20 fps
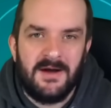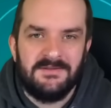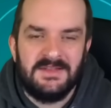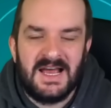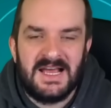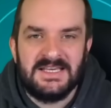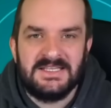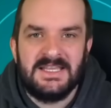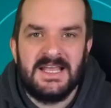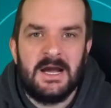
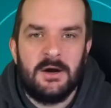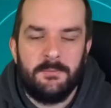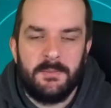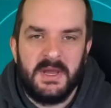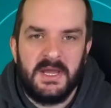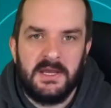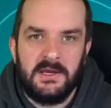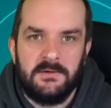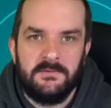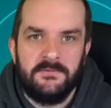That's now
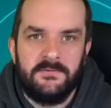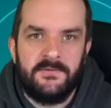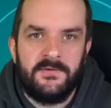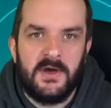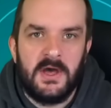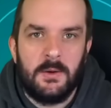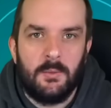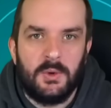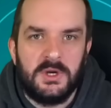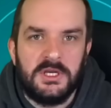been
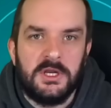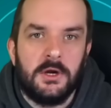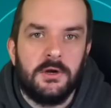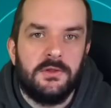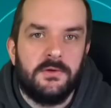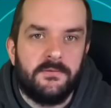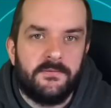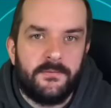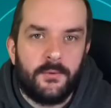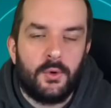confirmed. We know
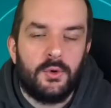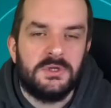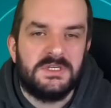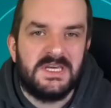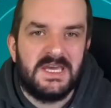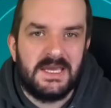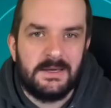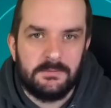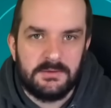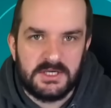that four
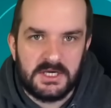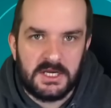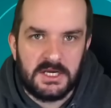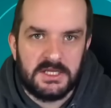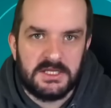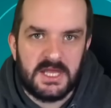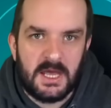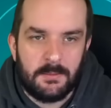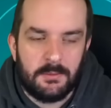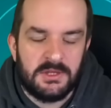teams are going to
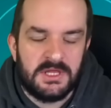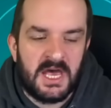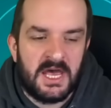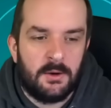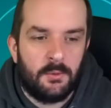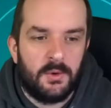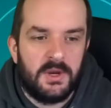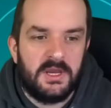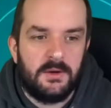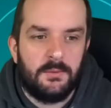double that
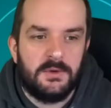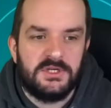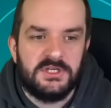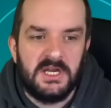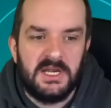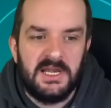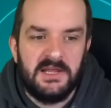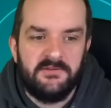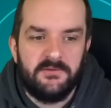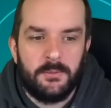week, which are
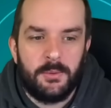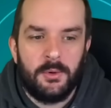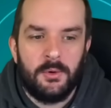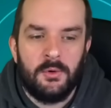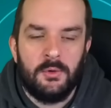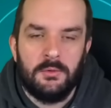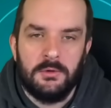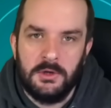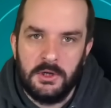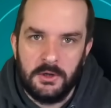
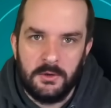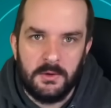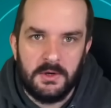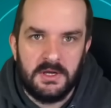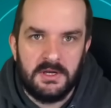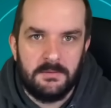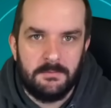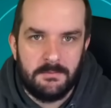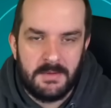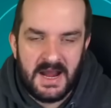Liverpool,
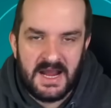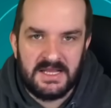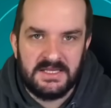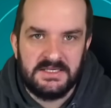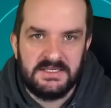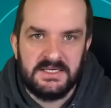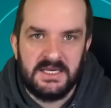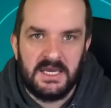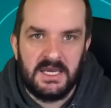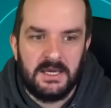Luton, Man
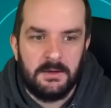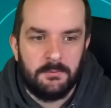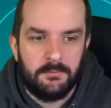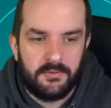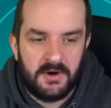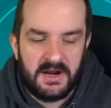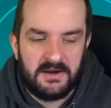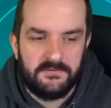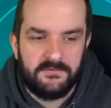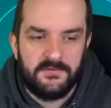City and
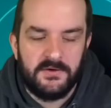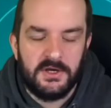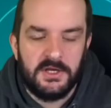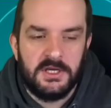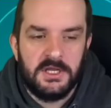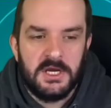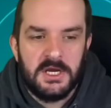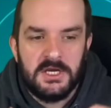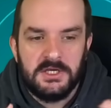Brentford.